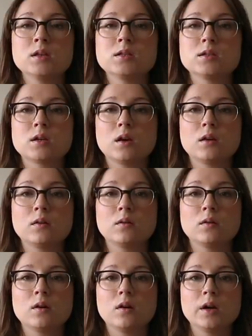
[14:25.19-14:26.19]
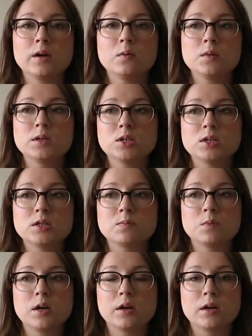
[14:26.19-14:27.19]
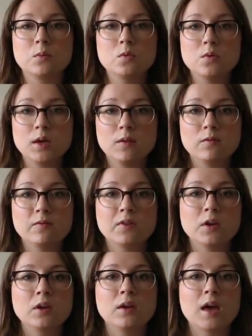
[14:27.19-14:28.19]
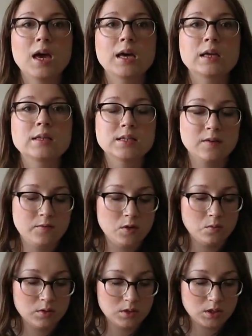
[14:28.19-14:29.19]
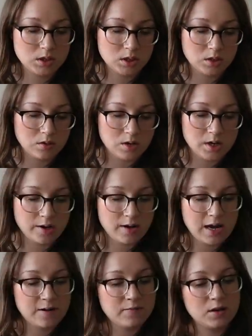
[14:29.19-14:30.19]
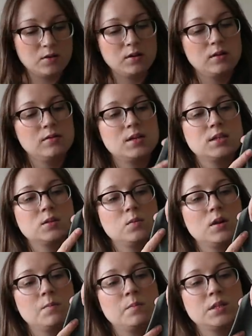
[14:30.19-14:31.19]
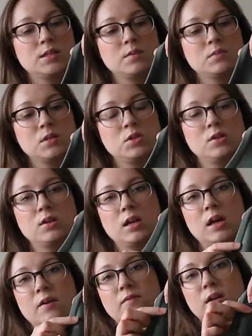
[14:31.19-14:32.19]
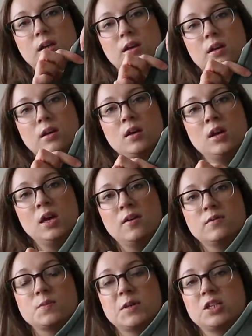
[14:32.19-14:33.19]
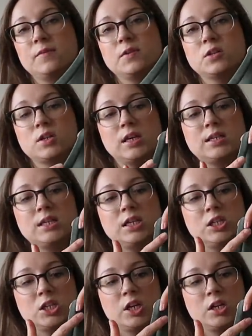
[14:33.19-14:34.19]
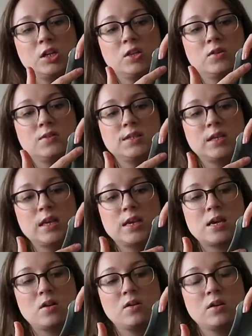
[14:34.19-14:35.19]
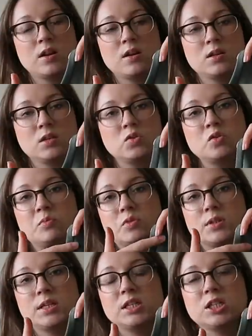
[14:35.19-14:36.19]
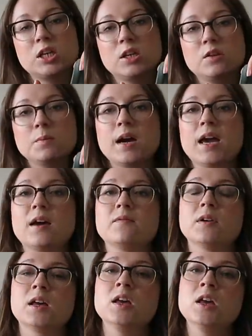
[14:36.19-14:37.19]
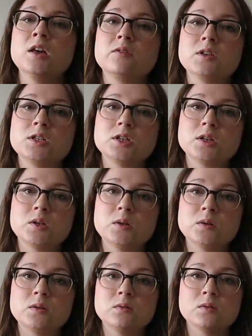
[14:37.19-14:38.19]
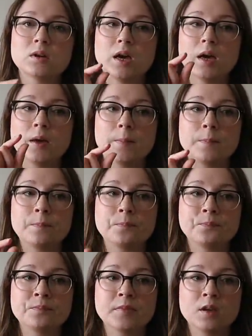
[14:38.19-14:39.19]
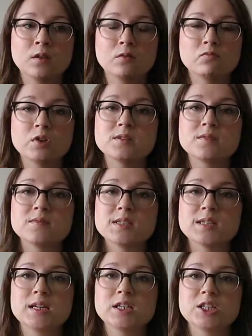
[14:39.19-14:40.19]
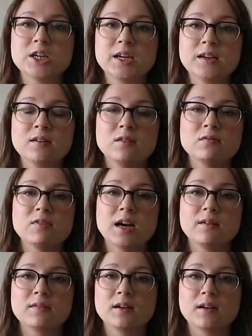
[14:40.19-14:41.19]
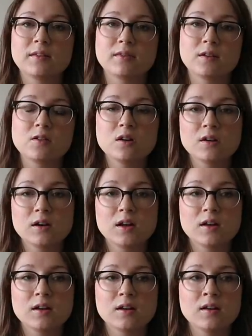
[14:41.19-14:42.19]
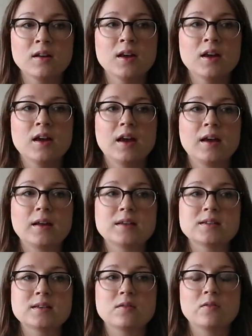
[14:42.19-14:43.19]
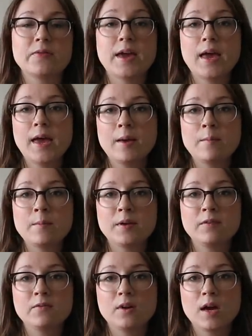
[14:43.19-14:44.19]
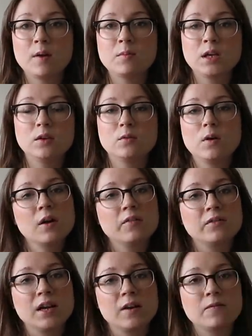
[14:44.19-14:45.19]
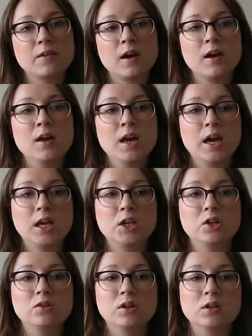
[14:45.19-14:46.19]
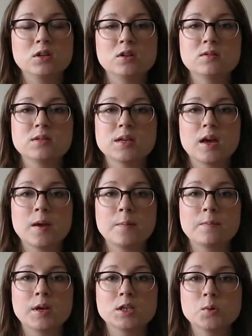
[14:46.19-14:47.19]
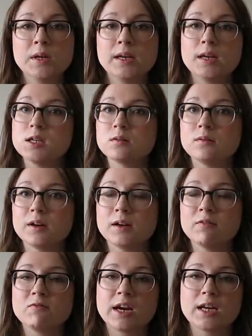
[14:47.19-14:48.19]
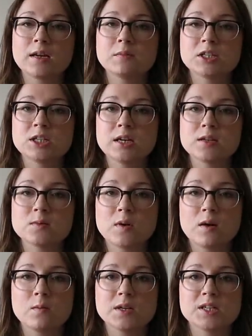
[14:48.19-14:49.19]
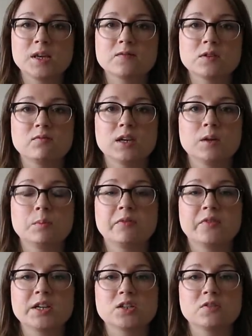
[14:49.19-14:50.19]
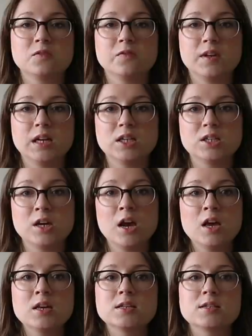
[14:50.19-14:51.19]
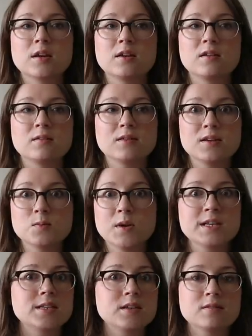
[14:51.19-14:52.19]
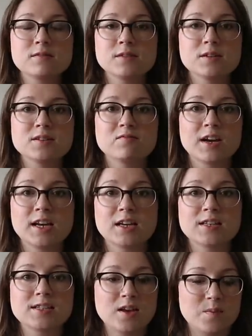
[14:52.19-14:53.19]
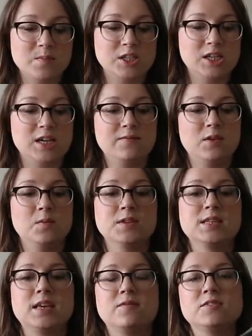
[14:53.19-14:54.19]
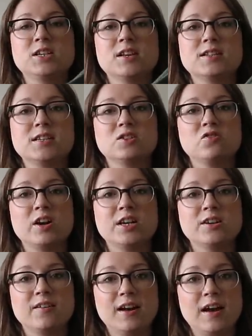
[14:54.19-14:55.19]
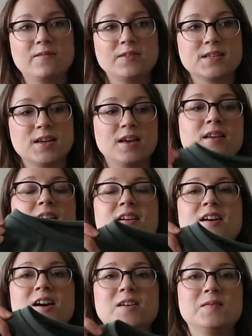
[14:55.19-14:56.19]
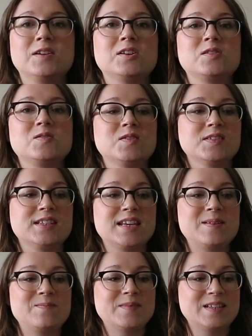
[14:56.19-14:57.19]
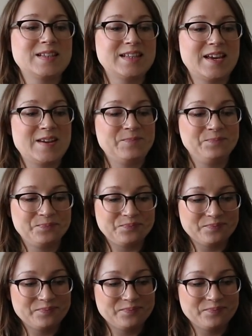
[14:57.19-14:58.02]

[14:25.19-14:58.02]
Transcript: So I always use my walking foot. And if you want to do, I don't have it on this one, but sometimes you can have like a, especially if you're doing a t-shirt, you see on a store-bought t-shirt you might have like the two rows of stitching around like the collar and on the hem. If you're hemming, you'd quite often have that, and you can use a twin needle in a regular machine as well, which gives a really professional finish. So there's ways that you can use a regular sewing machine if you want to give jersey a try. You don't have to overlock all your seams, so